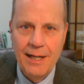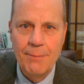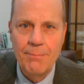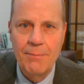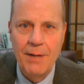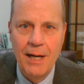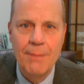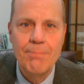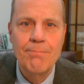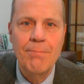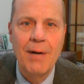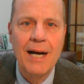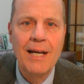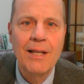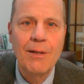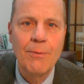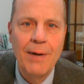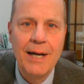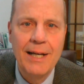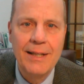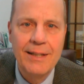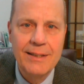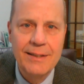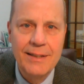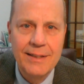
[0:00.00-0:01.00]
and, and by the
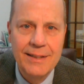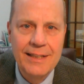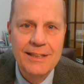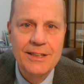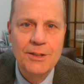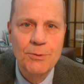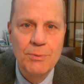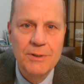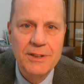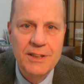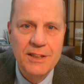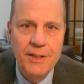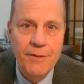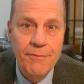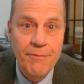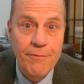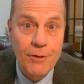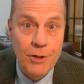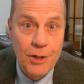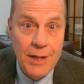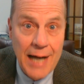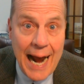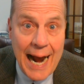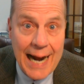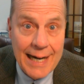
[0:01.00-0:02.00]
way, th- this was the
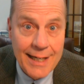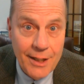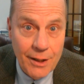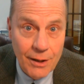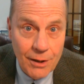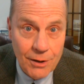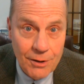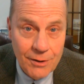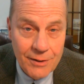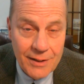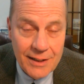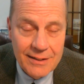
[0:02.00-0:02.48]
vernacular,